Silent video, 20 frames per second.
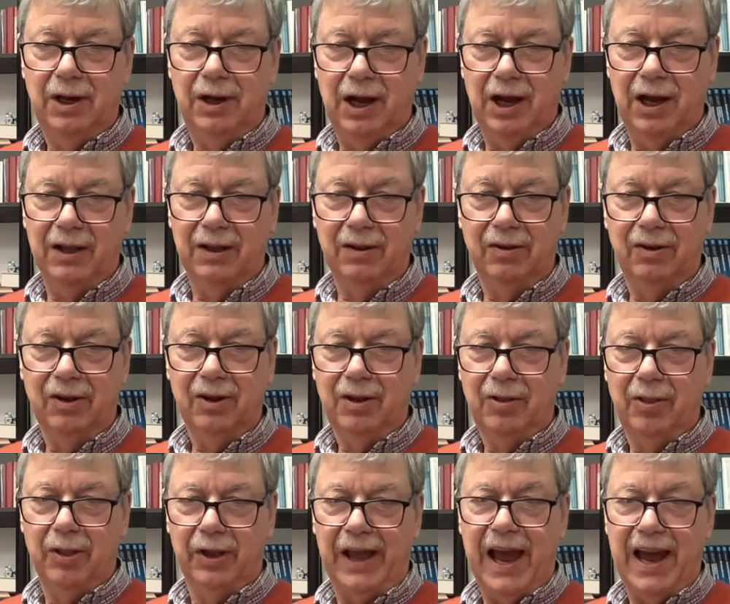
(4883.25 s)
and
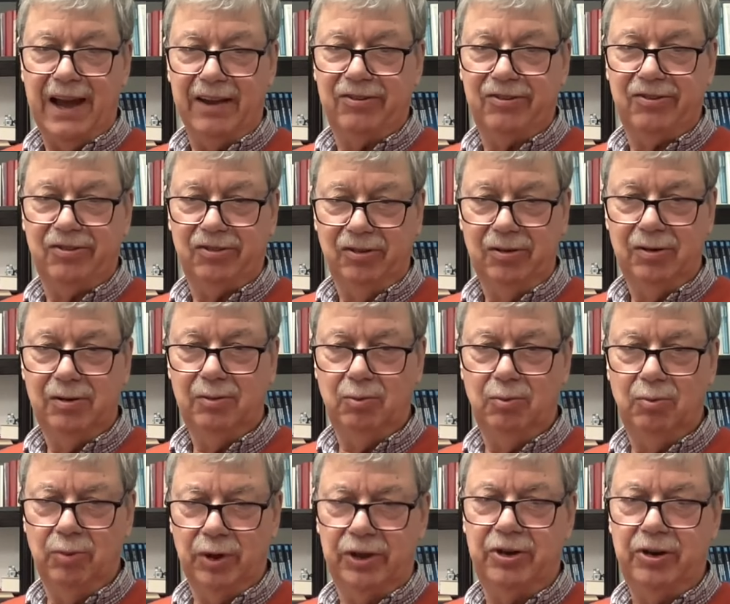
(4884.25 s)
the gas,
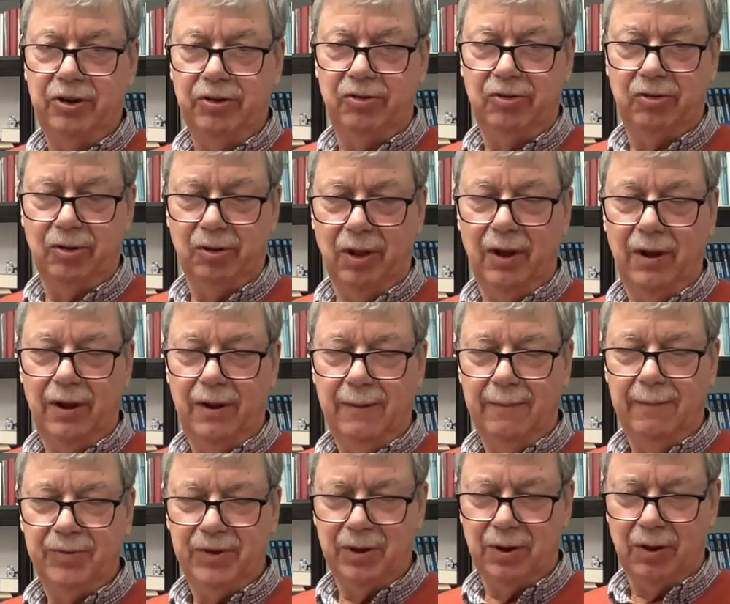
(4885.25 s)
which is,
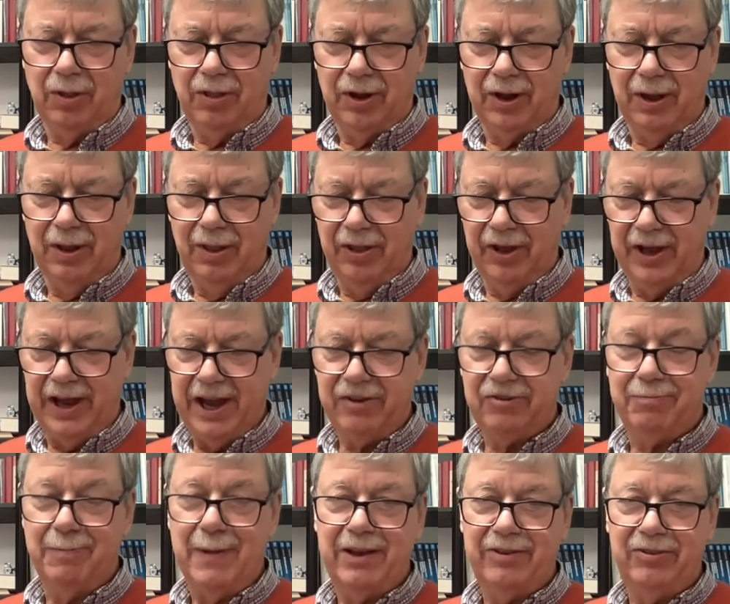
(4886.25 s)
you know, the, the
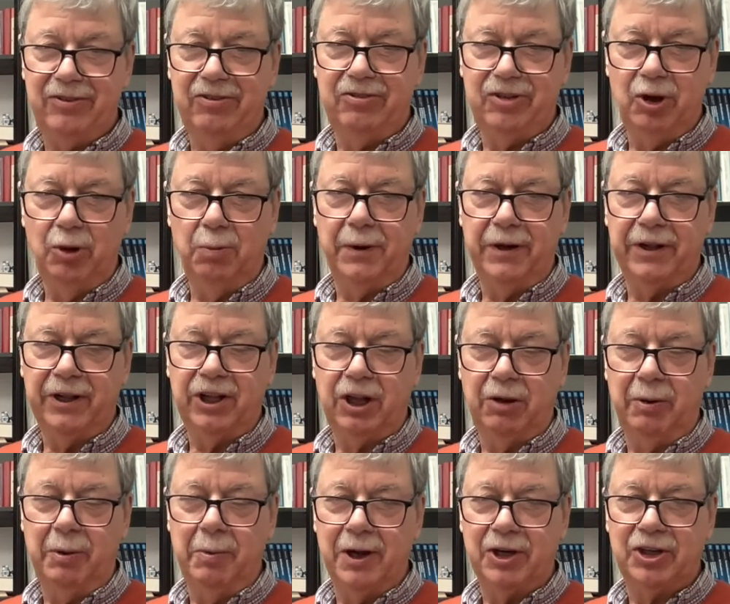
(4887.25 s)
gas mass is still predicted
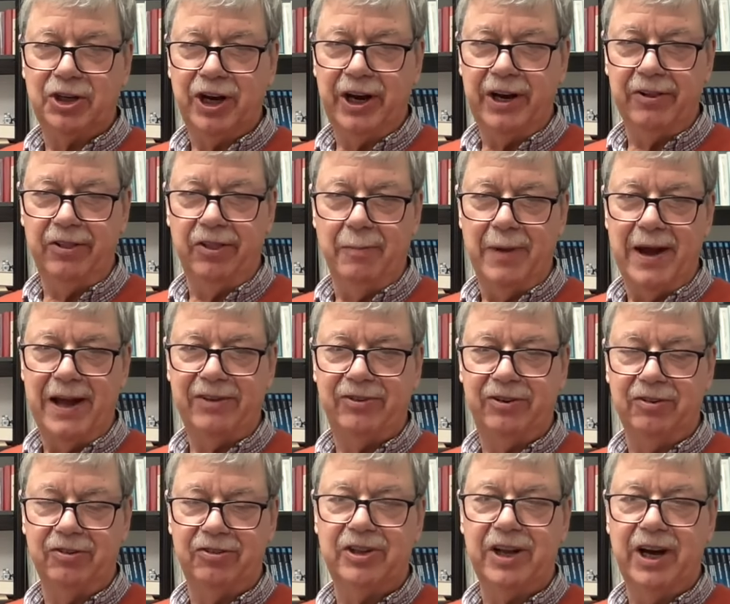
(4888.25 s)
to be much higher than the mass
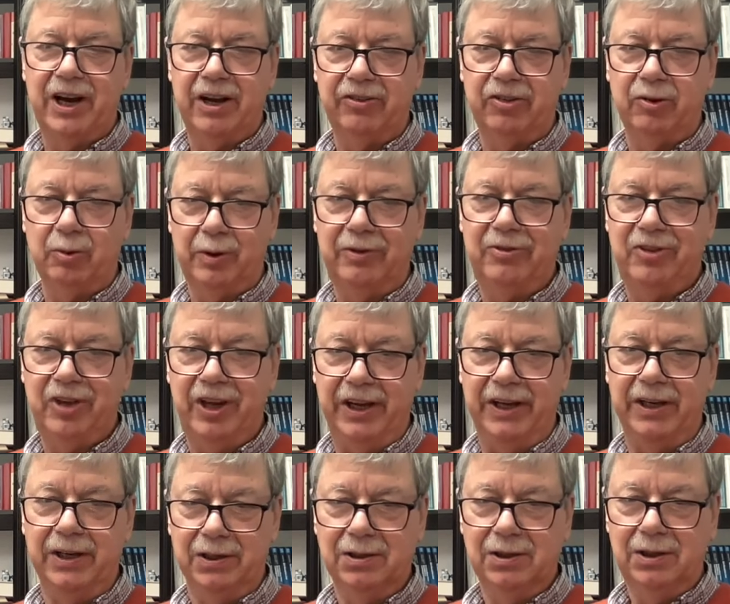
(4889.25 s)
in stars that we
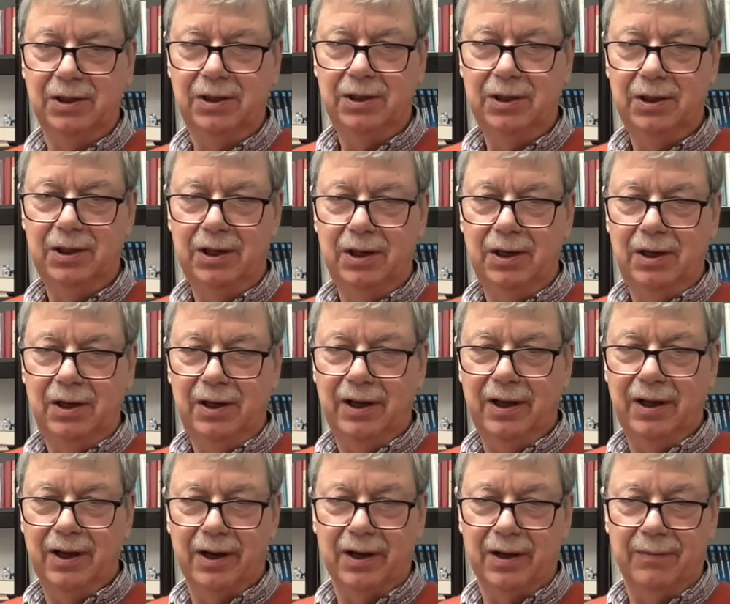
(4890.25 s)
see,
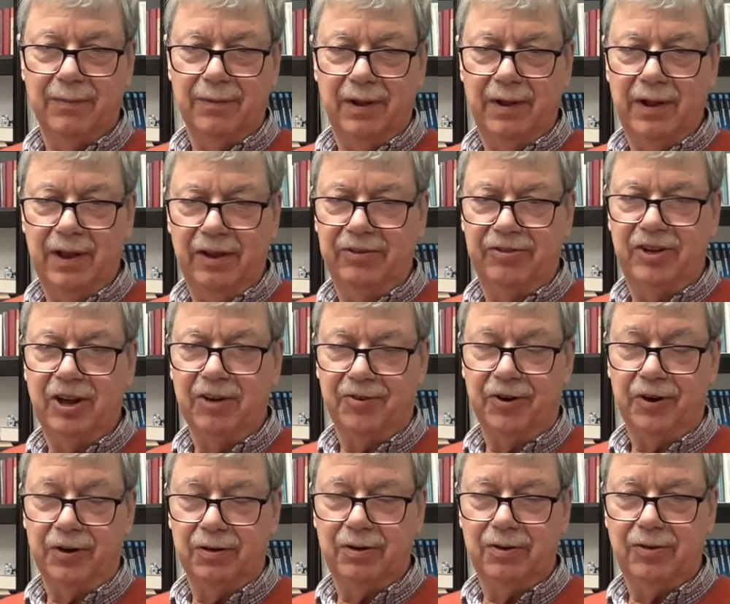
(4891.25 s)
uh, is
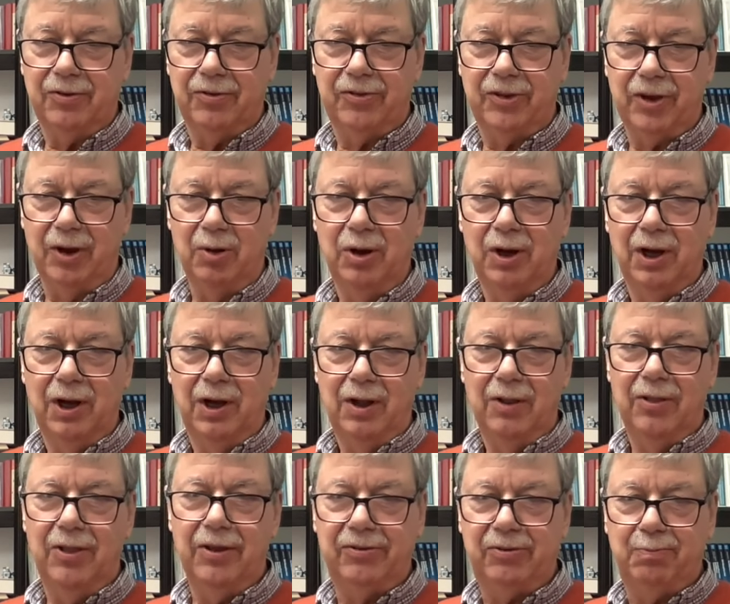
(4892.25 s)
different. So
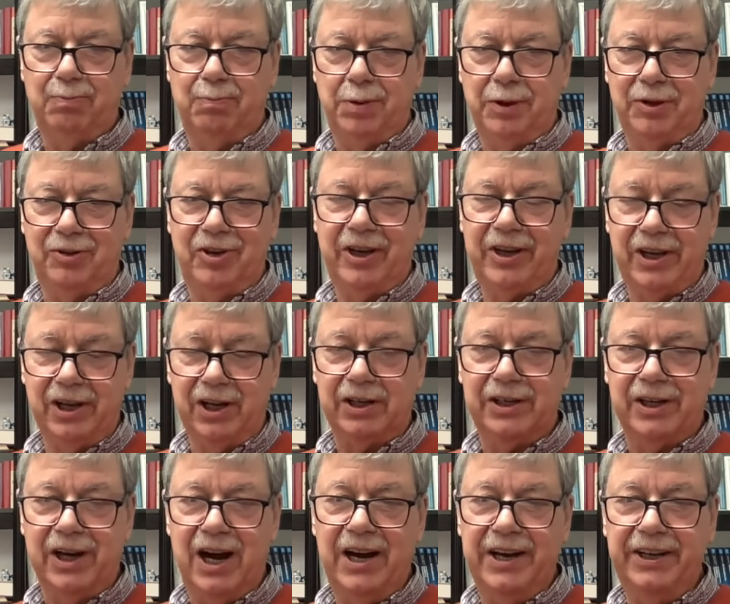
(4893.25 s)
this particular
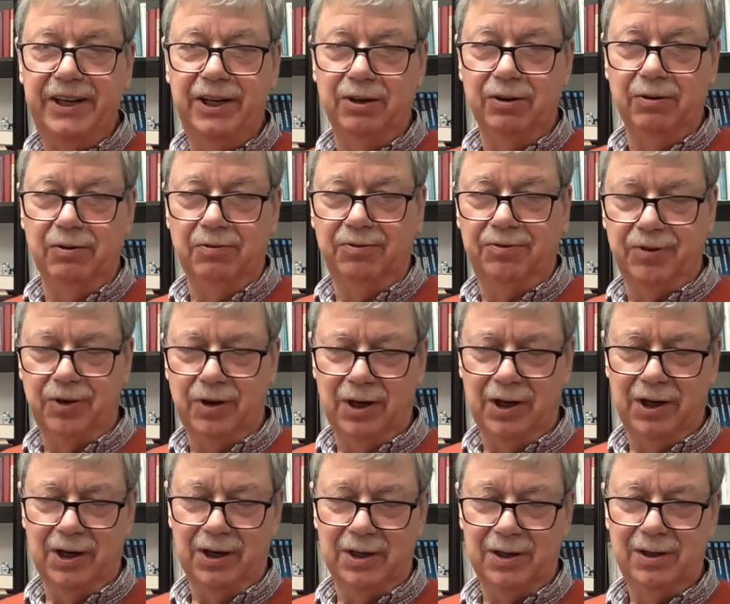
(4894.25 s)
kind of
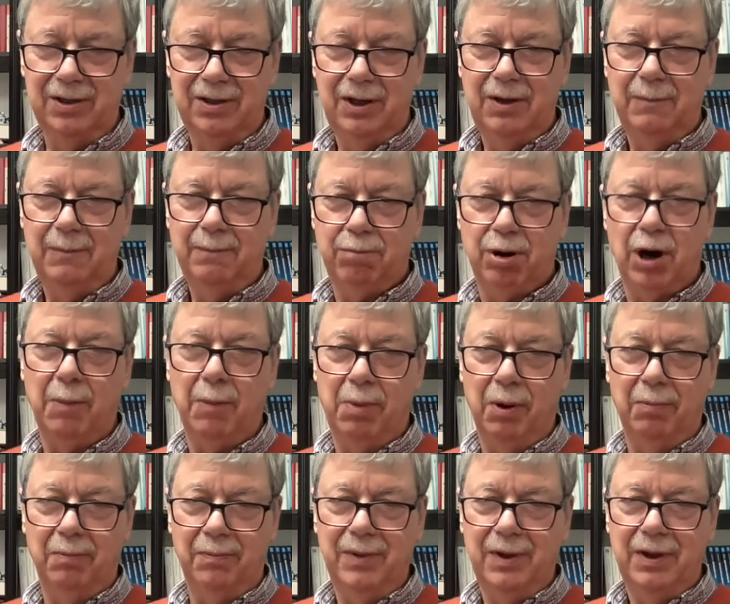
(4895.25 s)
uh,
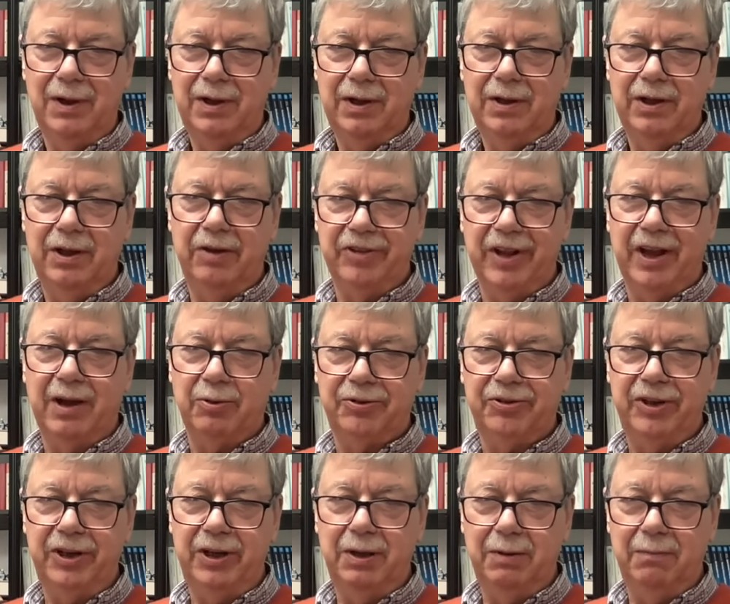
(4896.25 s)
problem is now
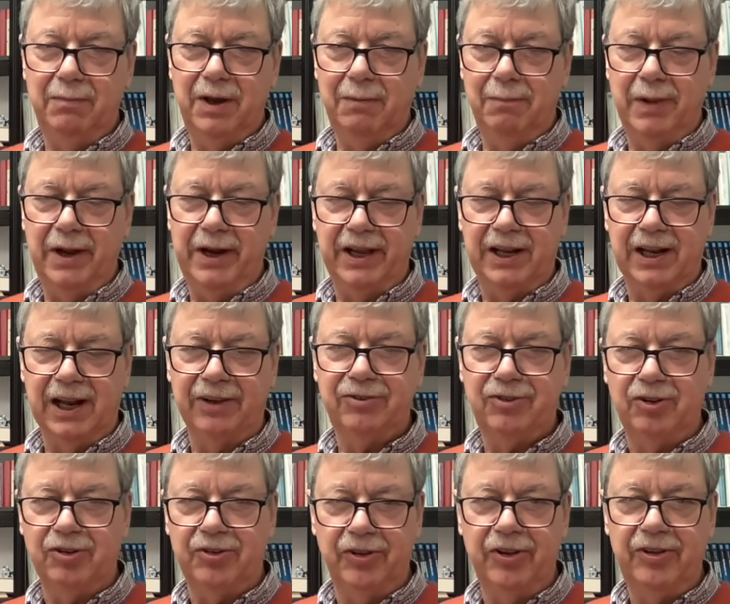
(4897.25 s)
seen in, in, many
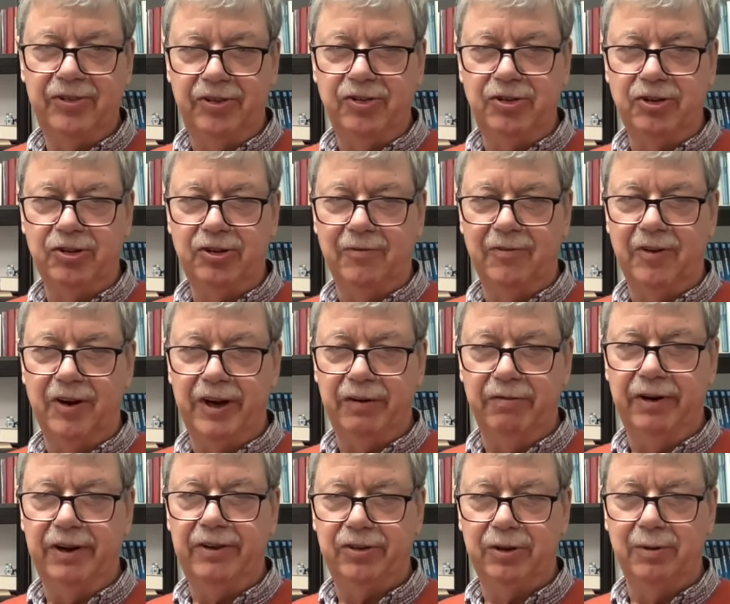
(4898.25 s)
clusters, and this is just a very
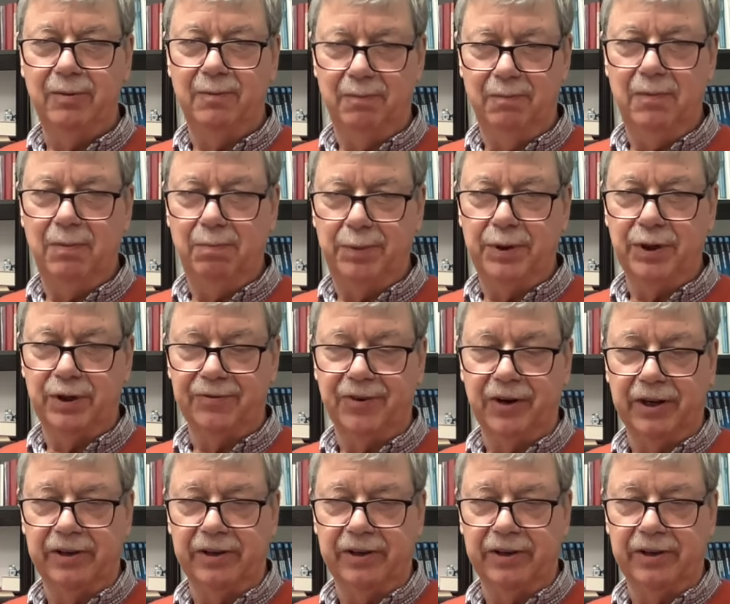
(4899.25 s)
recent, beautiful